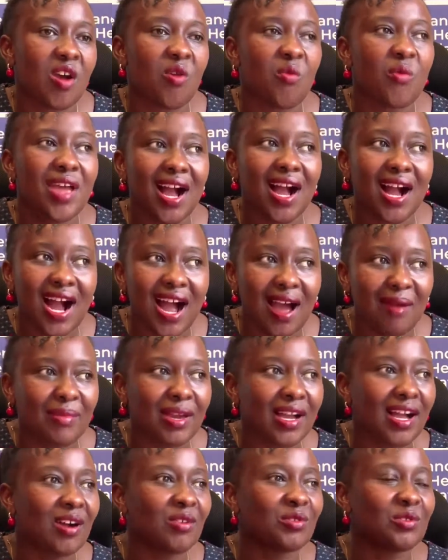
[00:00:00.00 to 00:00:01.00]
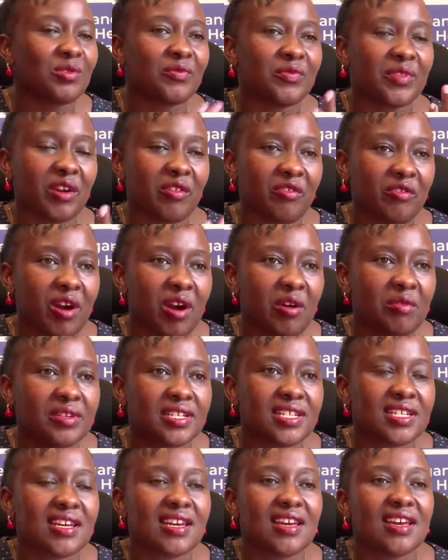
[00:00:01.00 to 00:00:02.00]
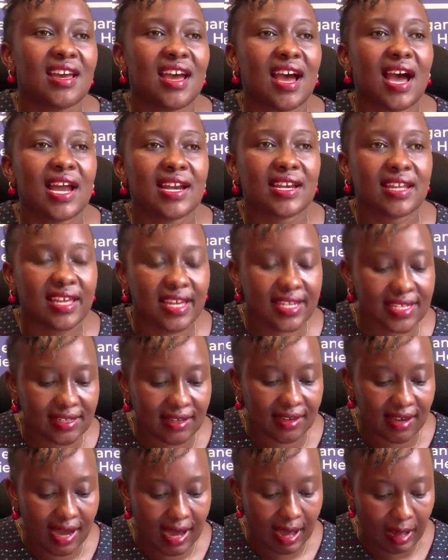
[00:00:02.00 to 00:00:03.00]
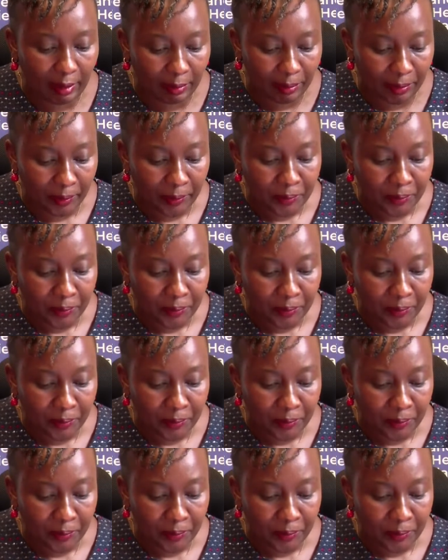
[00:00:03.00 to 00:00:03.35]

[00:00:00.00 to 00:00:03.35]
We are coming out of the ground and getting up.